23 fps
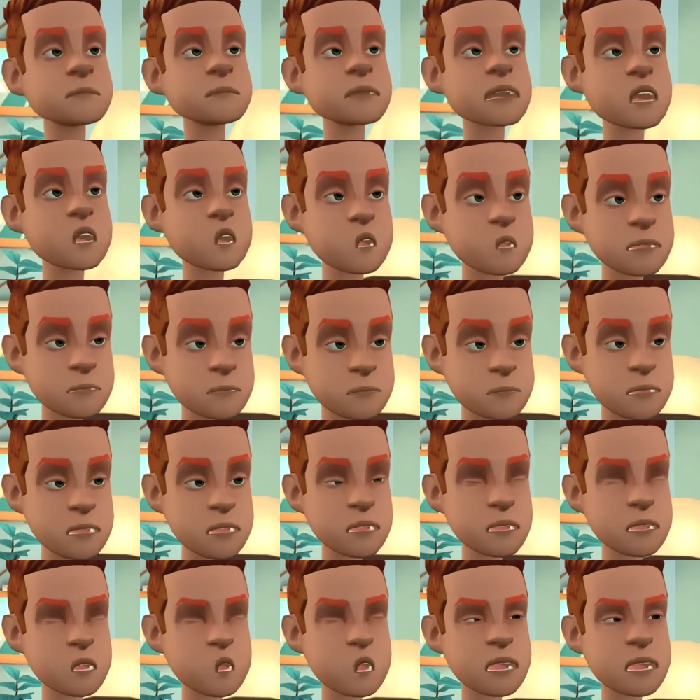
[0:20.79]
part, and
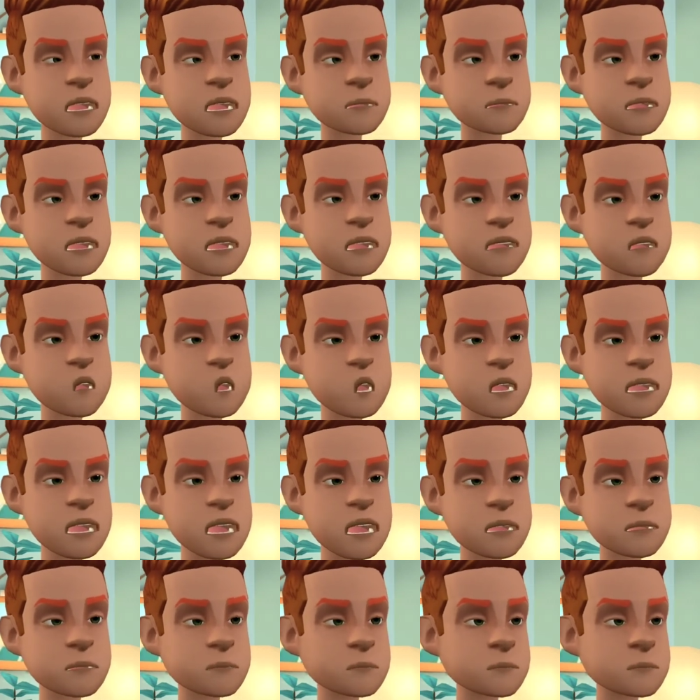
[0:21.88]
I got expelled for it.